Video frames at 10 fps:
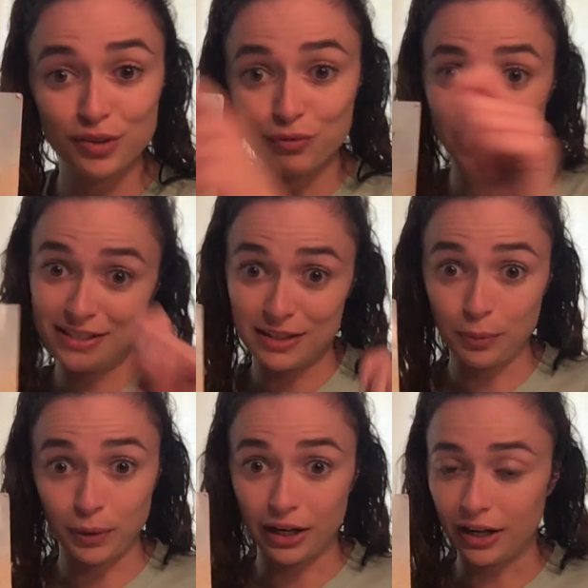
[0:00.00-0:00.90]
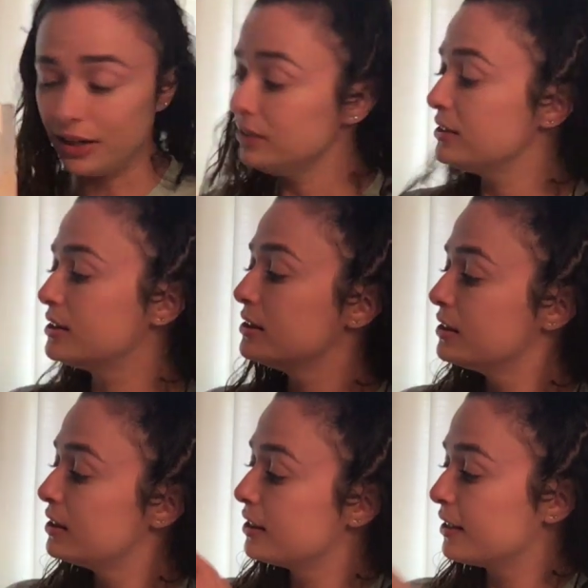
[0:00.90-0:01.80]
Writes the words
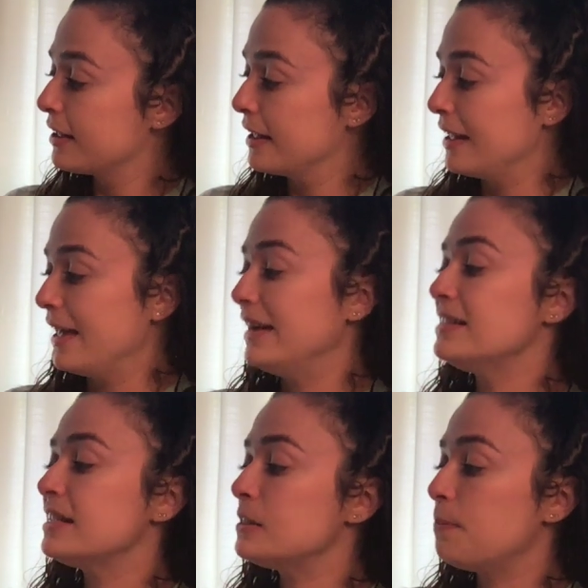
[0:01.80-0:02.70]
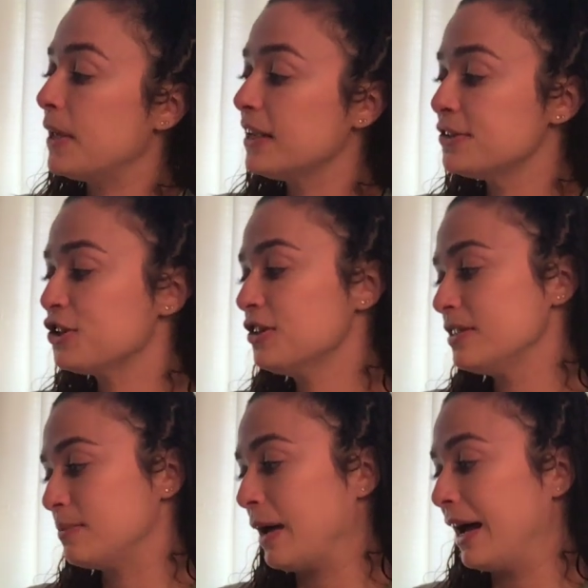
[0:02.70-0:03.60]
And it says
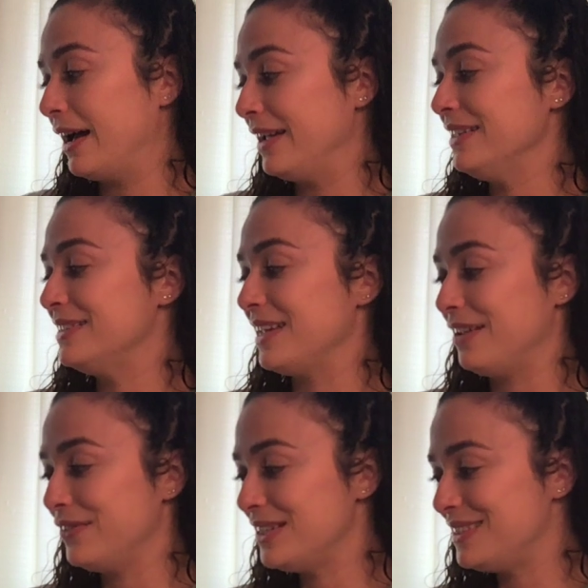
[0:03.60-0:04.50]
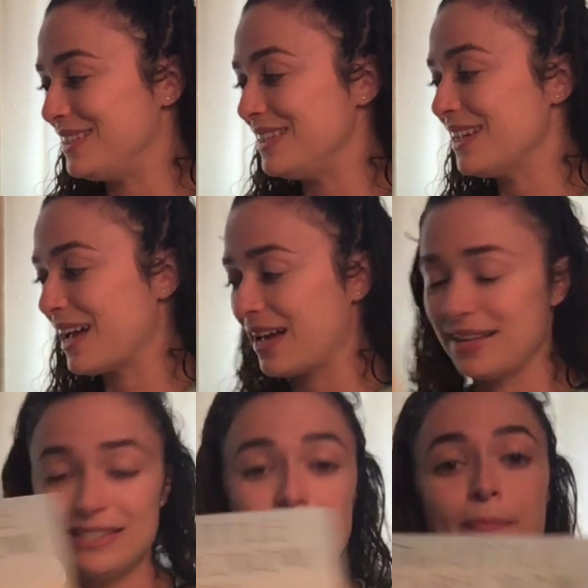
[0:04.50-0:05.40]
pictures by David
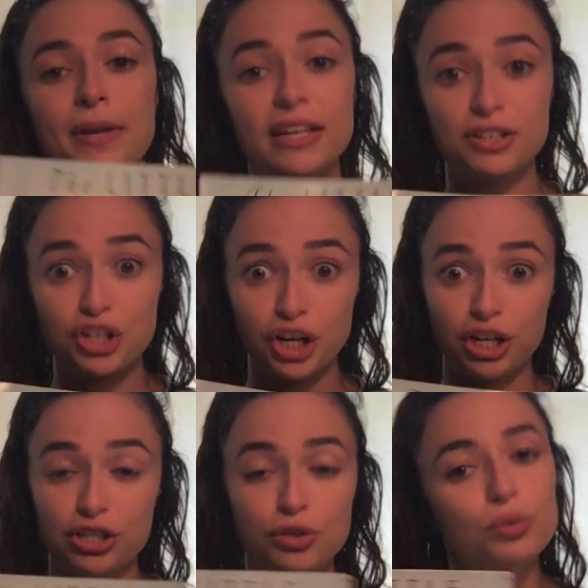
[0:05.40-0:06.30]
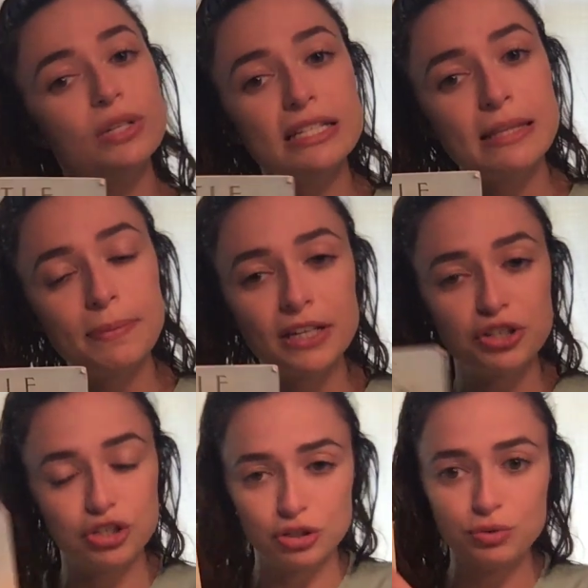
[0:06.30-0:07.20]
Diaz. The pictures. Who does the
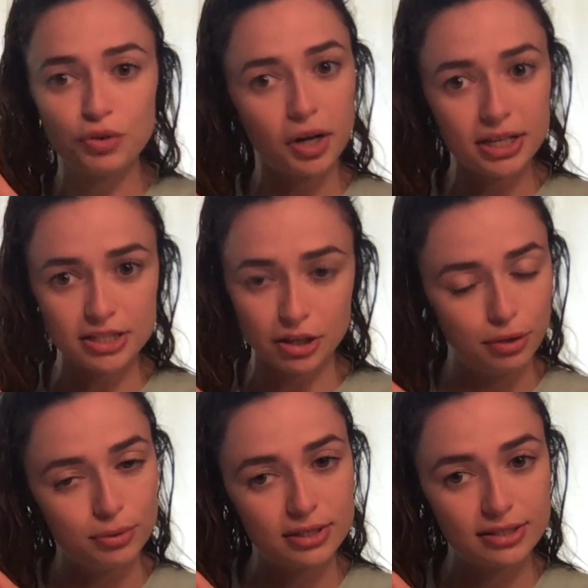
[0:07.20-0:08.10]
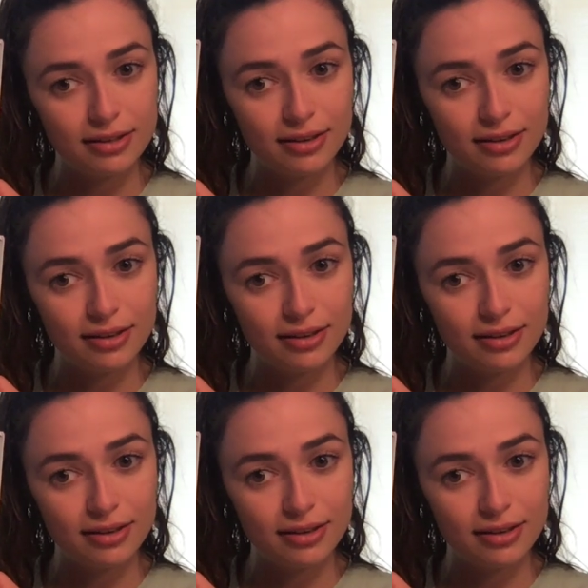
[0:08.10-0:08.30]
pictures? Who draws those?